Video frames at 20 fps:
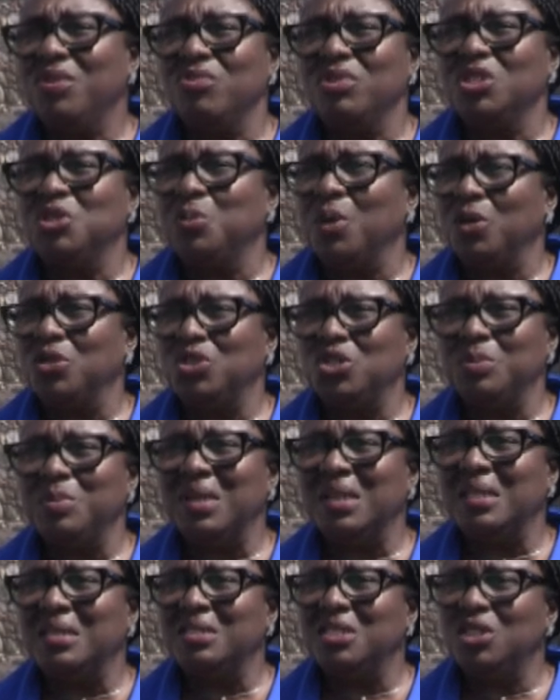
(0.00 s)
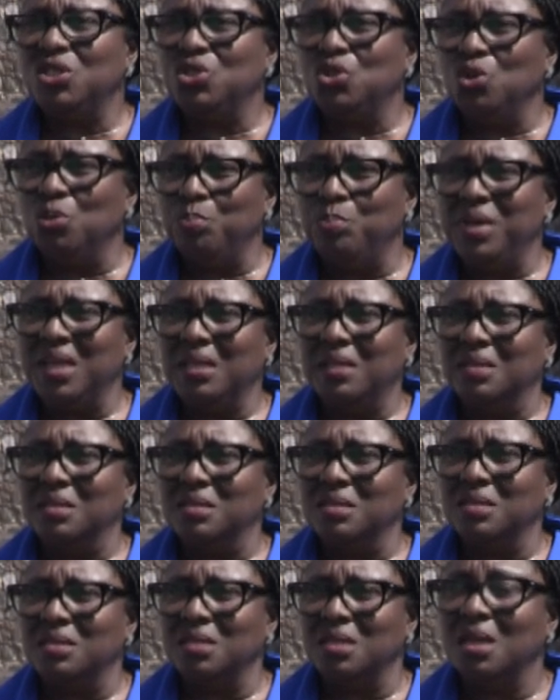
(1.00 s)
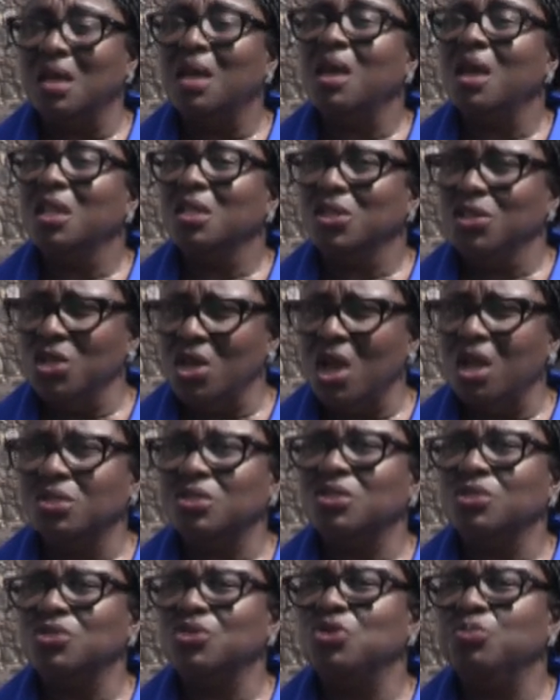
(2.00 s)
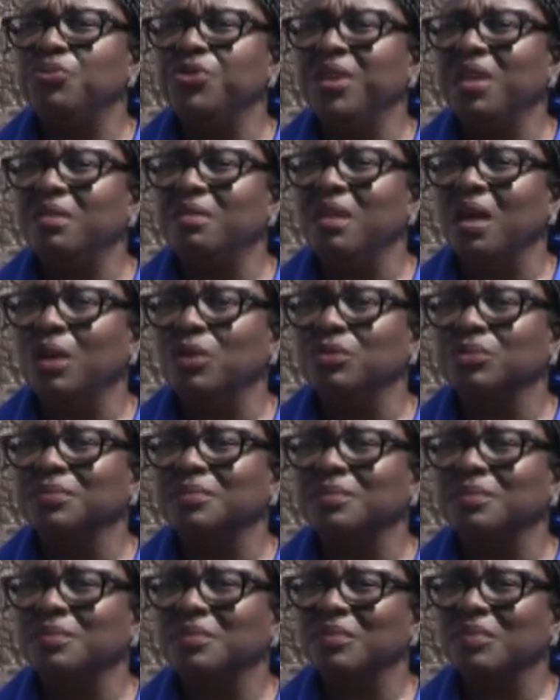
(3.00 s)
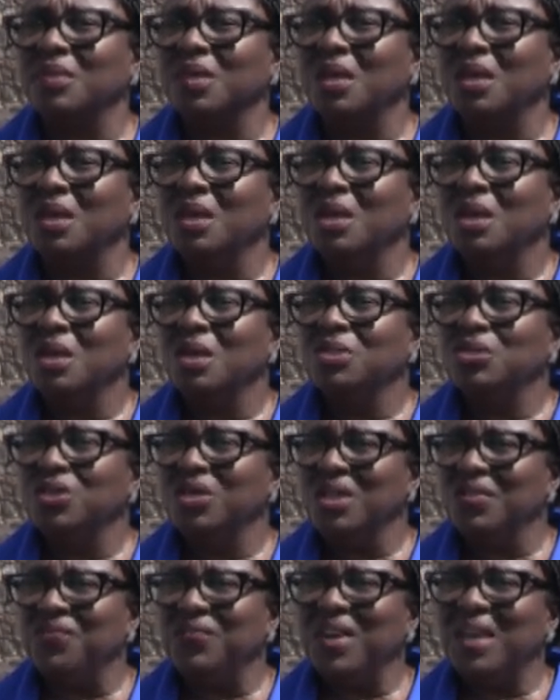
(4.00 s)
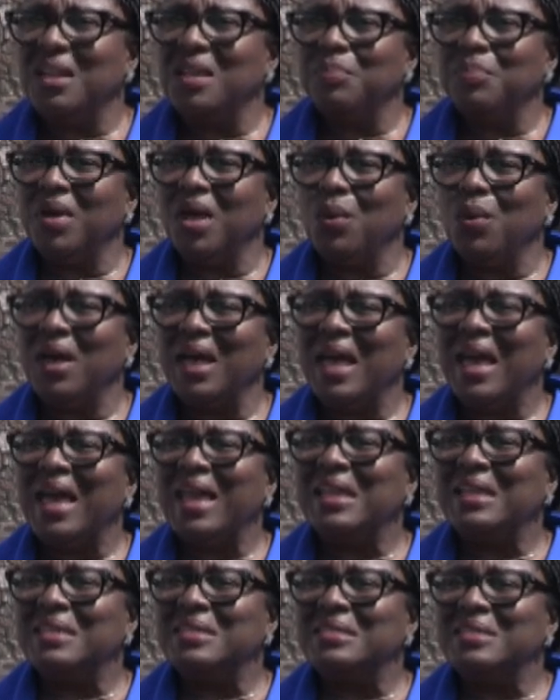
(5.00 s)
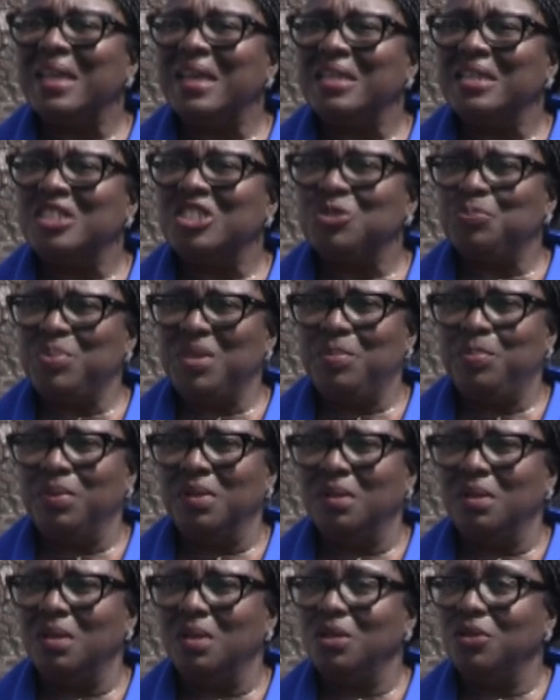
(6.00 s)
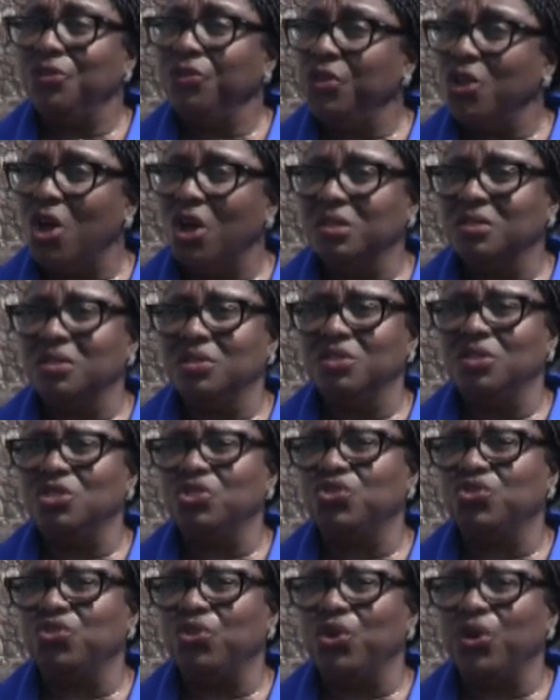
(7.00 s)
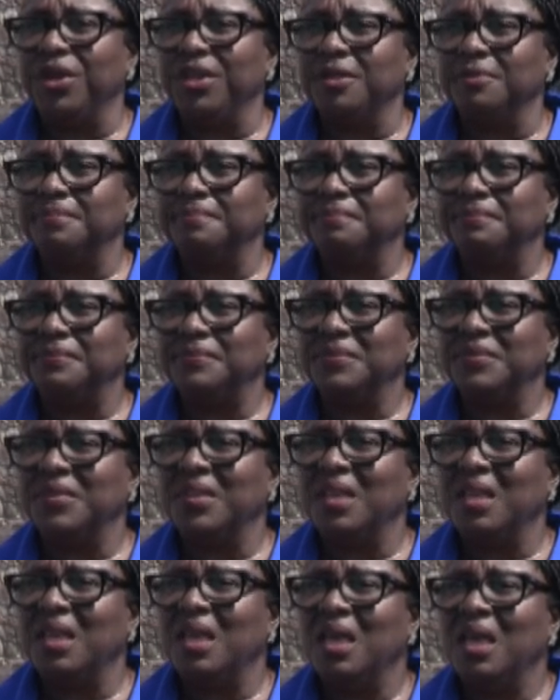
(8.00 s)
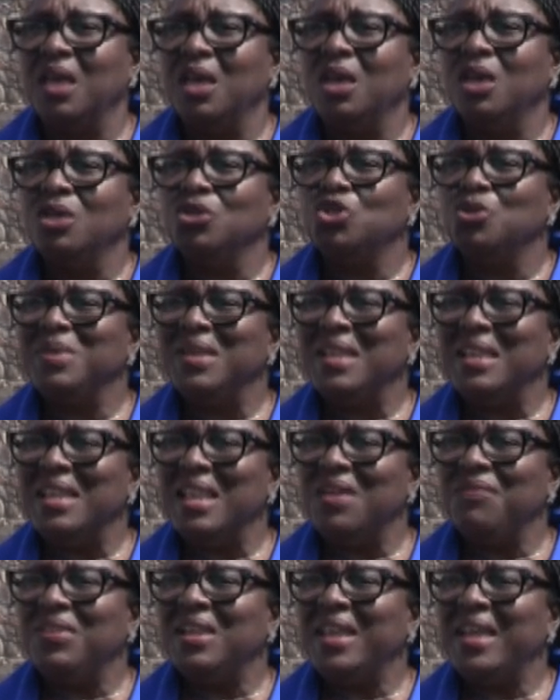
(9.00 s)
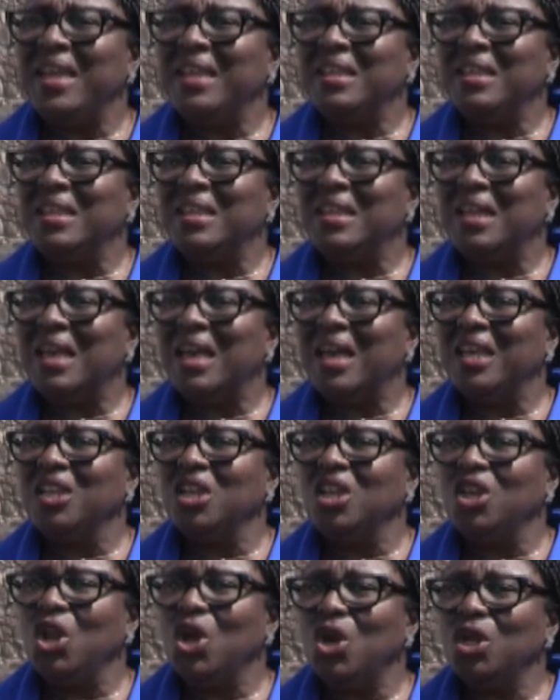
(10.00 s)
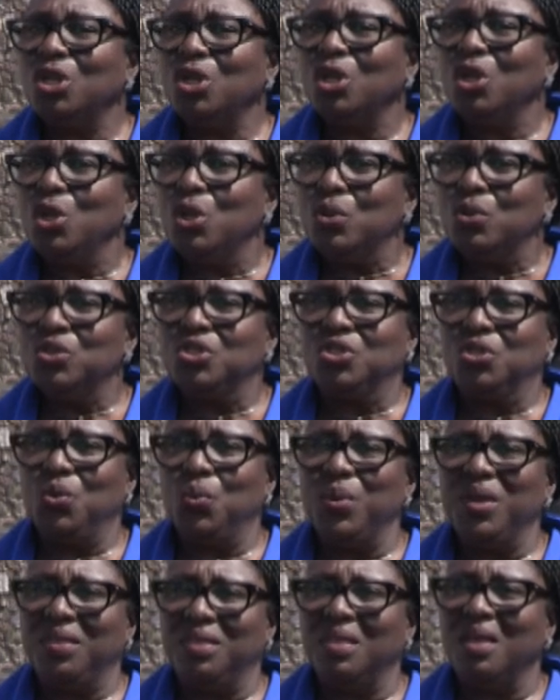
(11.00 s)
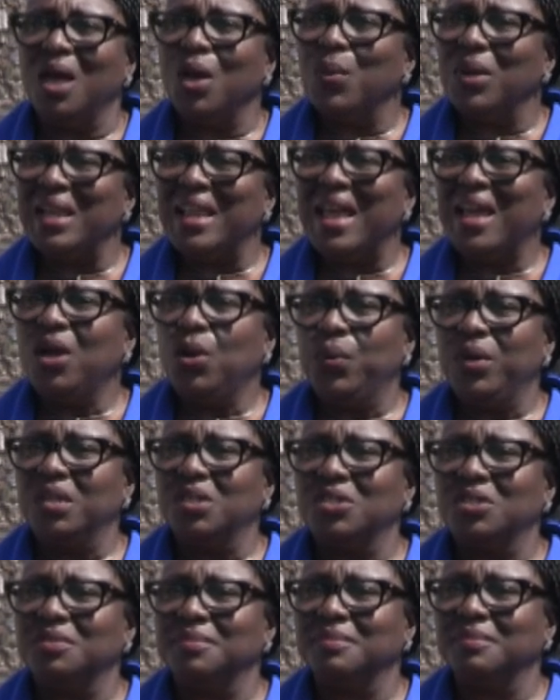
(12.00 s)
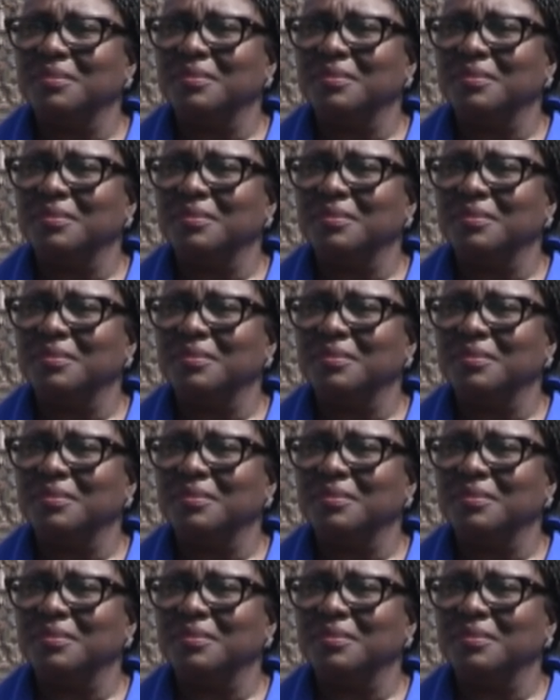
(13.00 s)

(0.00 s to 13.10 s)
a responsibility to build, not to break down, to develop our island and its people, not destroy, to be level-headed and not loose with our language.